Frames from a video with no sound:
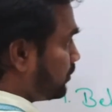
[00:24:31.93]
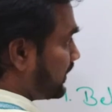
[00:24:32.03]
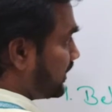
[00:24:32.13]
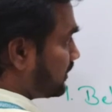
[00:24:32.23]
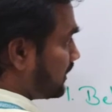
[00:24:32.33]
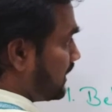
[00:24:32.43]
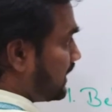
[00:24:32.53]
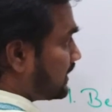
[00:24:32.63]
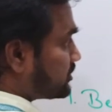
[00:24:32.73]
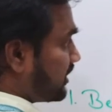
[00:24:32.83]
You can
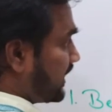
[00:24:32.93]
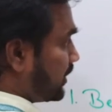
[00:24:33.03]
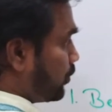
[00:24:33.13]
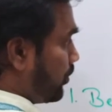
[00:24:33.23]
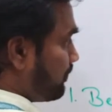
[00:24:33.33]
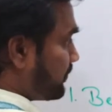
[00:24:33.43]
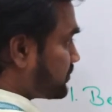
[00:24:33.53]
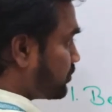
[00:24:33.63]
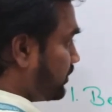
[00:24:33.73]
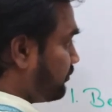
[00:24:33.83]
try at home.
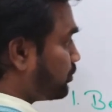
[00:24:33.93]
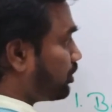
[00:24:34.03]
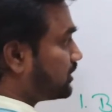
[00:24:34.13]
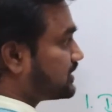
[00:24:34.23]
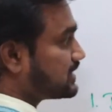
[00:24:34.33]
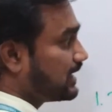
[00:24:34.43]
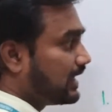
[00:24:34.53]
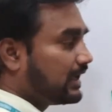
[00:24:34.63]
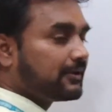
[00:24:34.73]
So if you draw this,